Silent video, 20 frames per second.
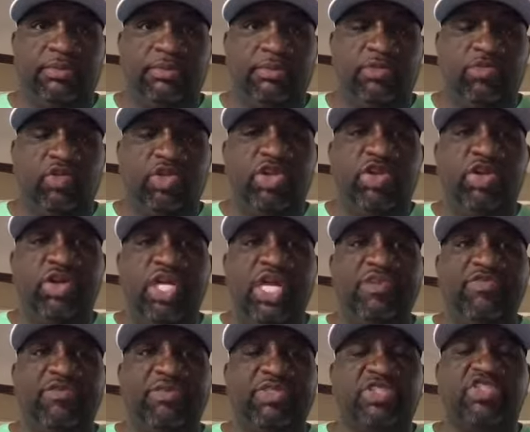What are you going to
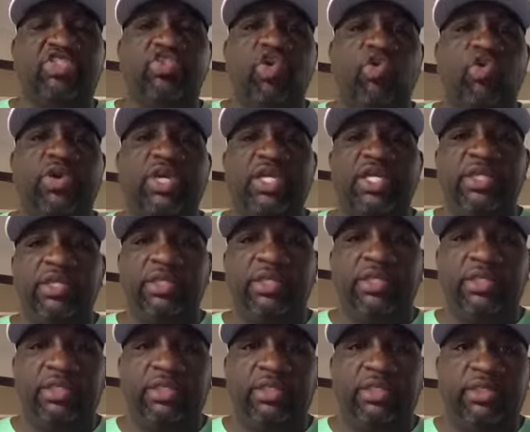leave them?
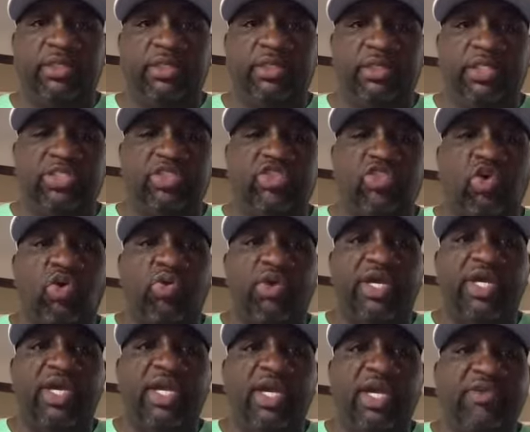A story